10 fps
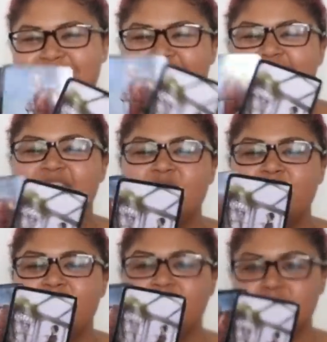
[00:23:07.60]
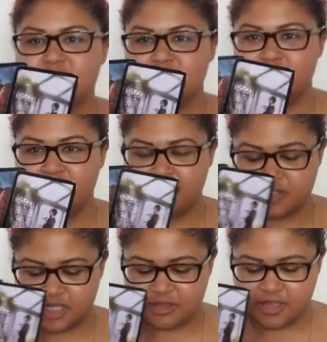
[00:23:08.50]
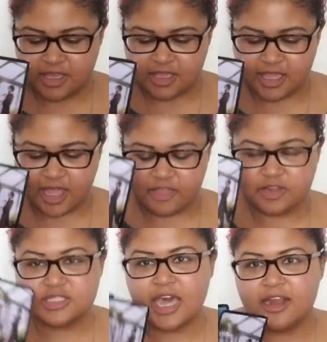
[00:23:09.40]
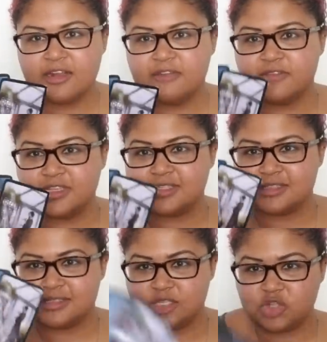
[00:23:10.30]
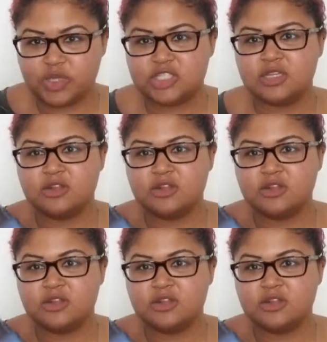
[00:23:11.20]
Seven of Pentacles, Taurian energy. Yeah, they're tired of this situation.